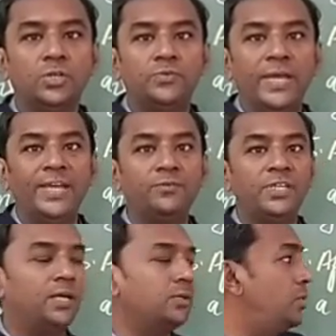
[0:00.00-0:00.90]
So when
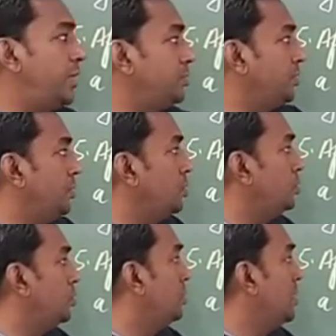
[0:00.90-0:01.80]
we are going to
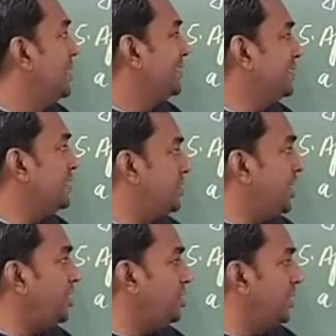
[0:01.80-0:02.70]
use the
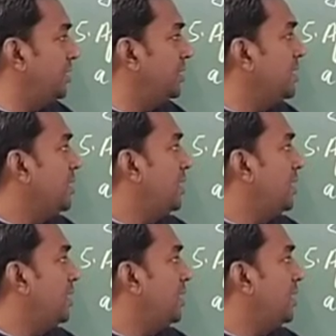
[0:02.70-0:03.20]
suggestion